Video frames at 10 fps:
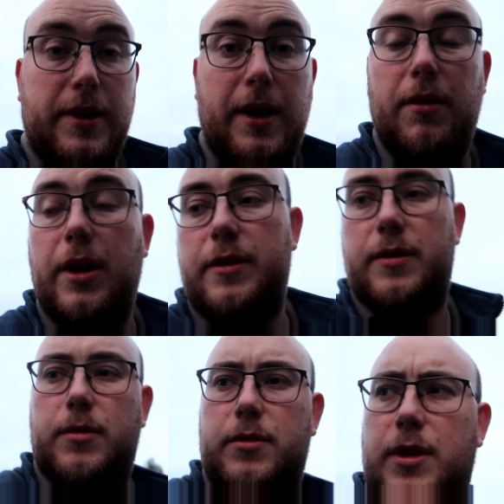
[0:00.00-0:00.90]
how late
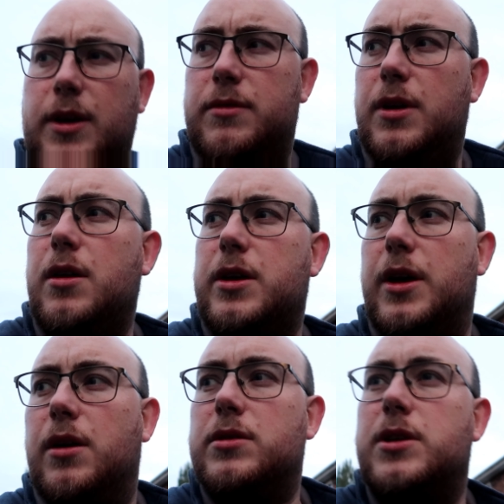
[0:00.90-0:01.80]
it was and how dark
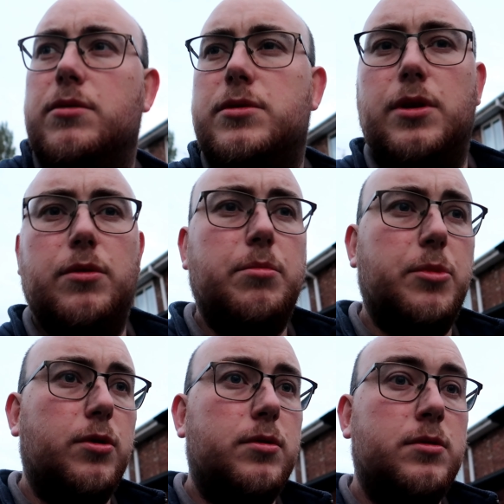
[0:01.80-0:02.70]
it got so soon, but